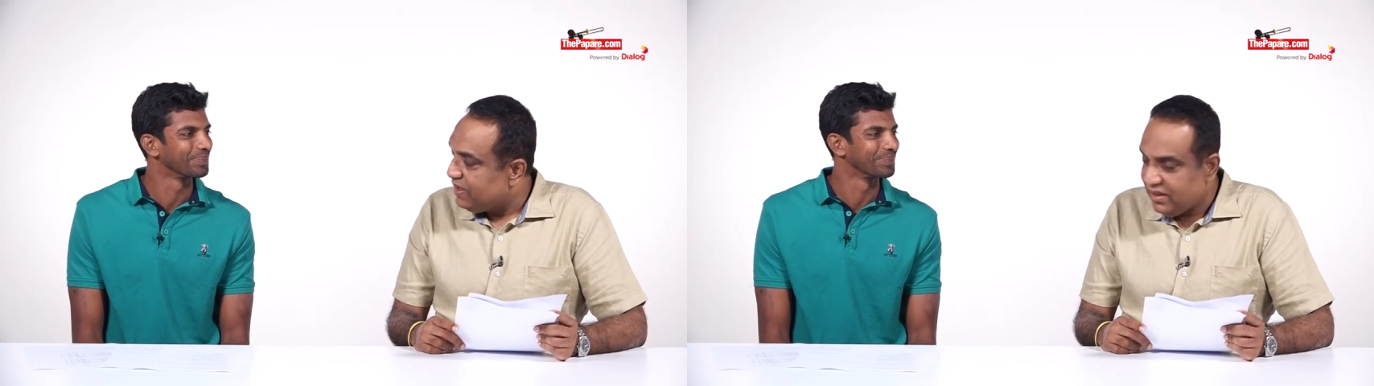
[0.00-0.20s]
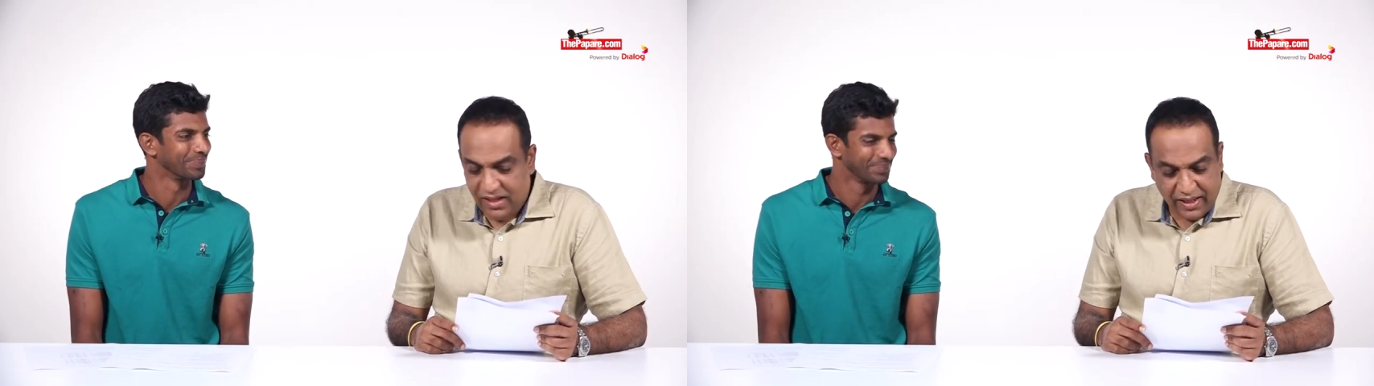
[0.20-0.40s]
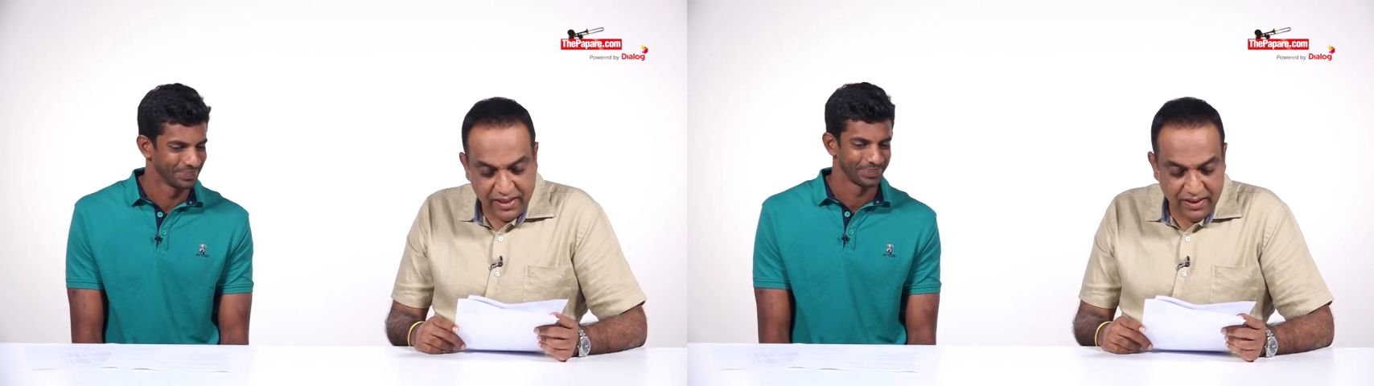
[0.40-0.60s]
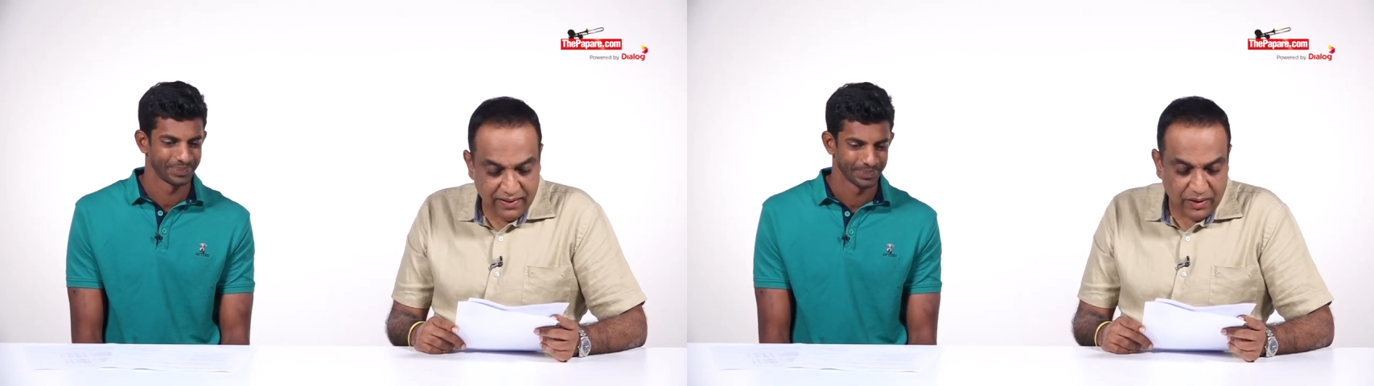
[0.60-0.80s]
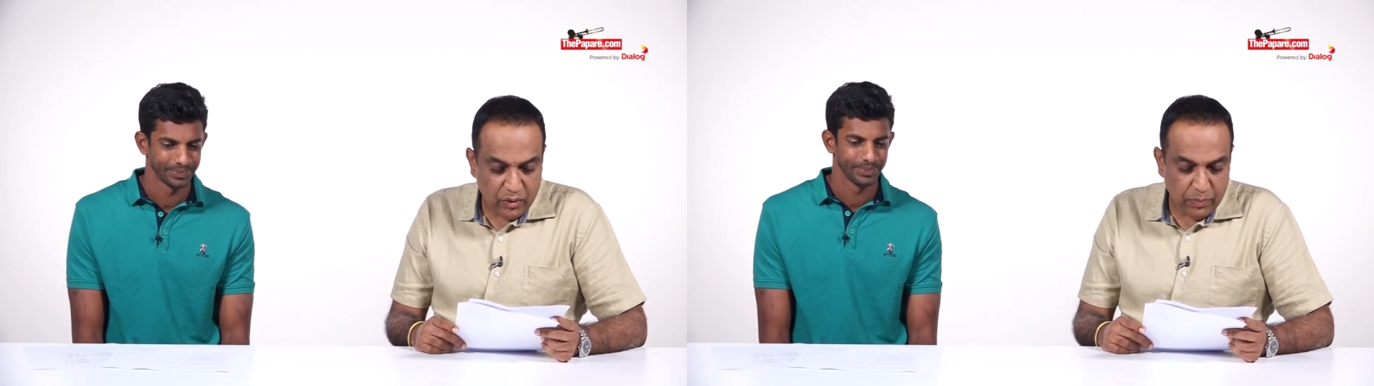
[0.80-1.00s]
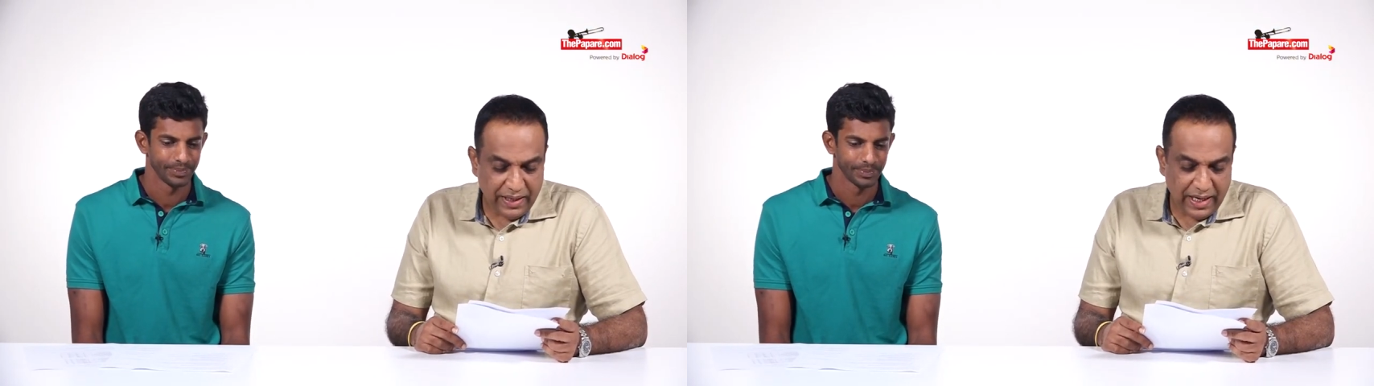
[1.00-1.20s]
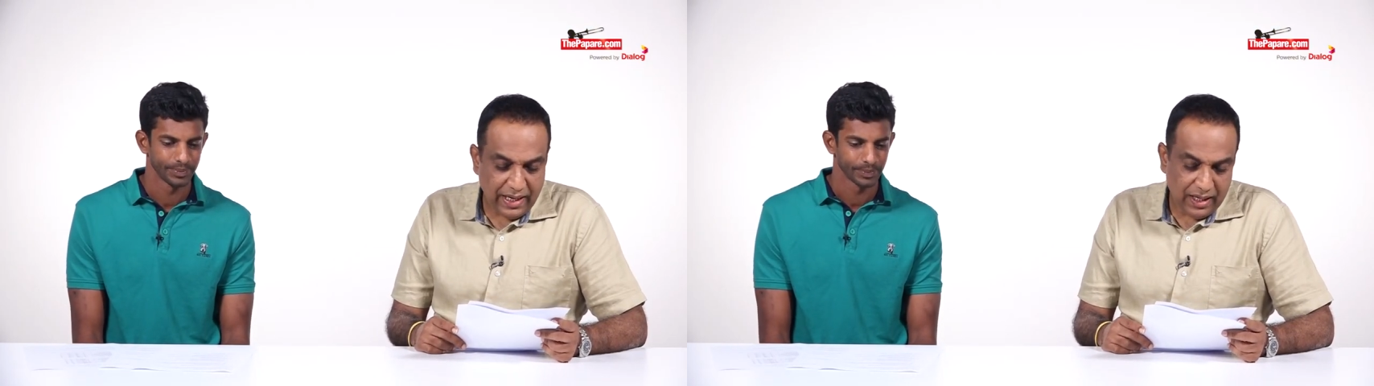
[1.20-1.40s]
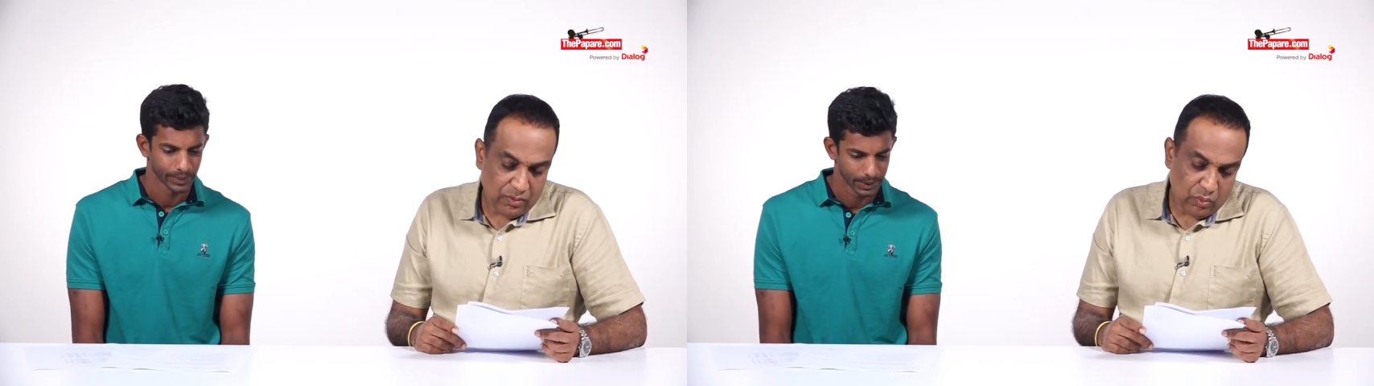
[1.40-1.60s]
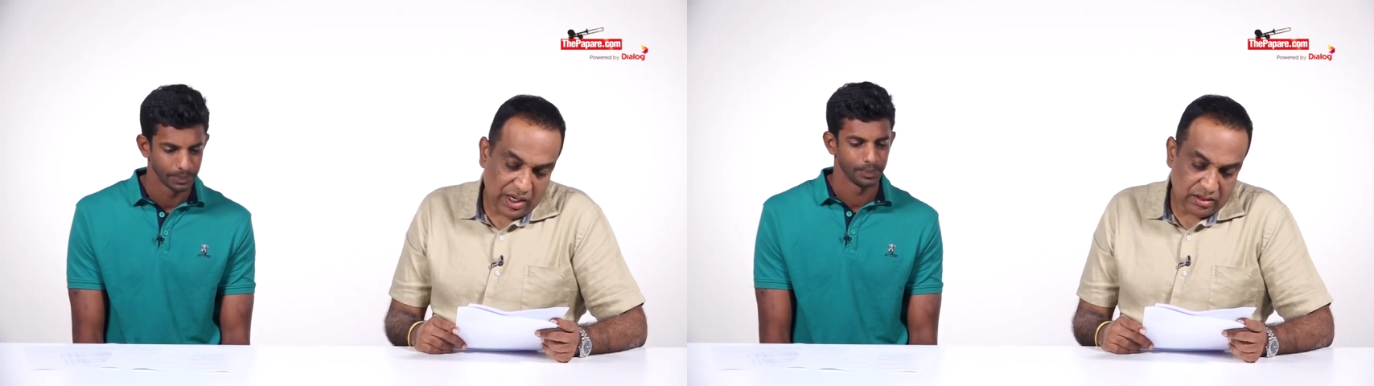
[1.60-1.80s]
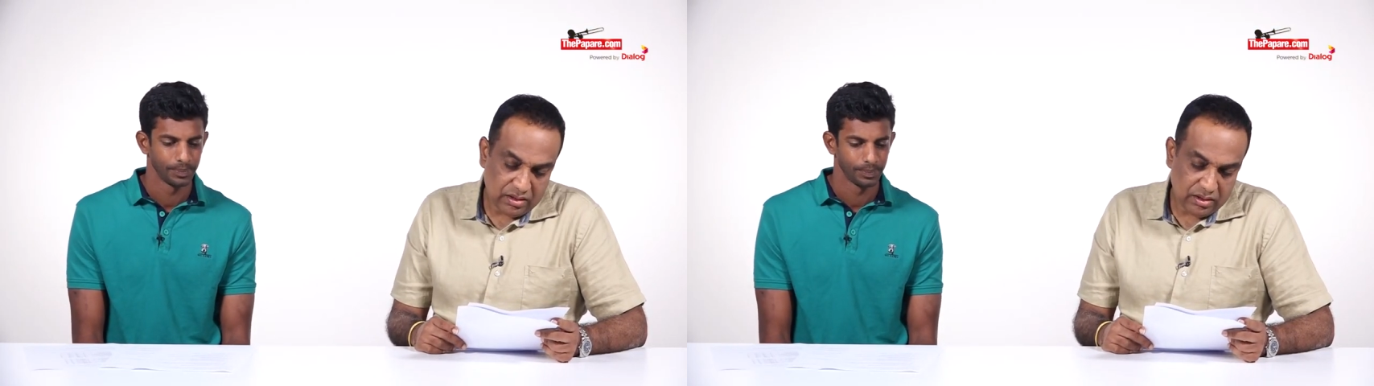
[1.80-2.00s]
Speaker 1: Indies are here. They're going to play
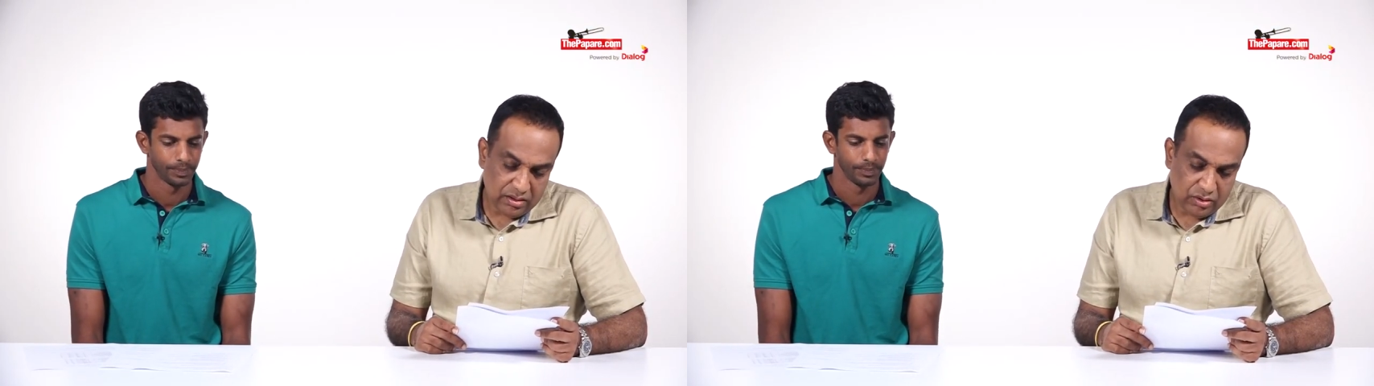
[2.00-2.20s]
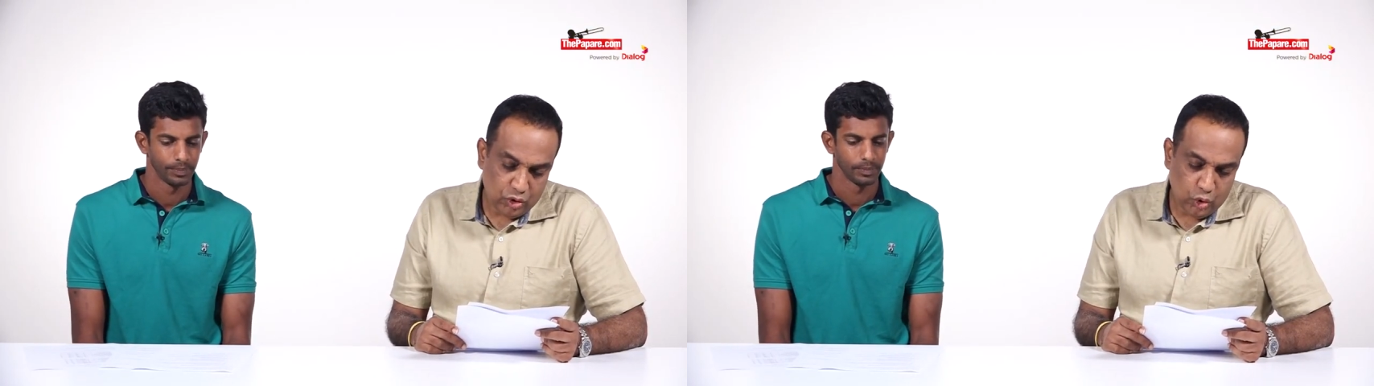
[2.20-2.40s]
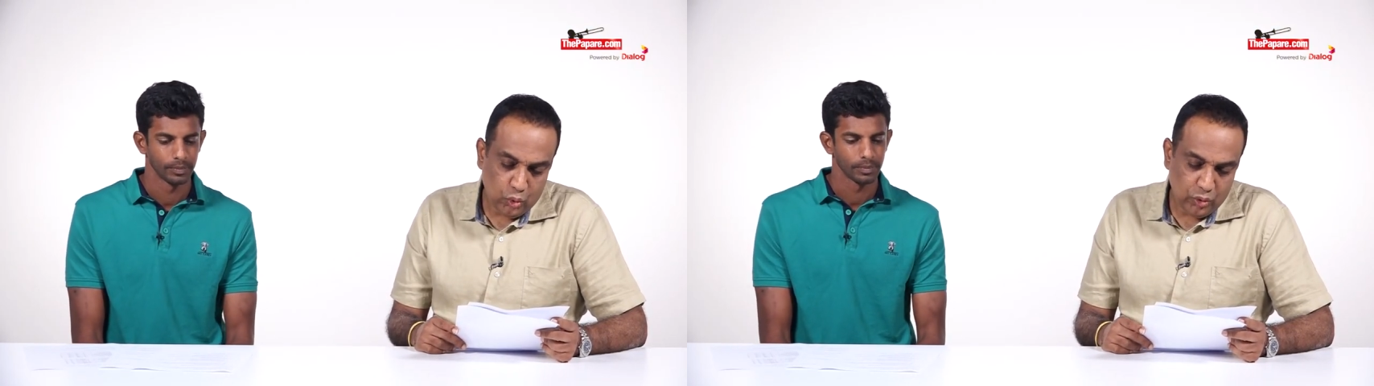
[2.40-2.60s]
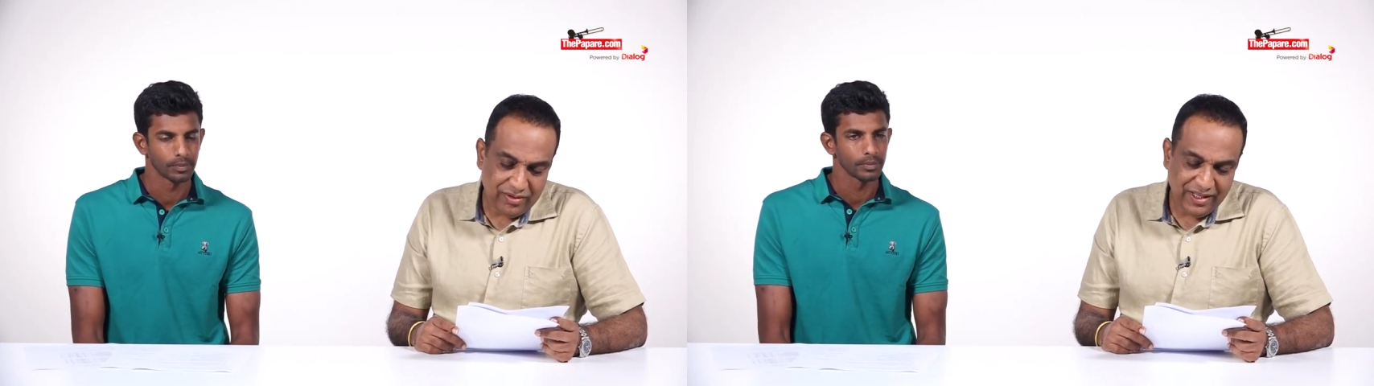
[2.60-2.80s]
what? Two,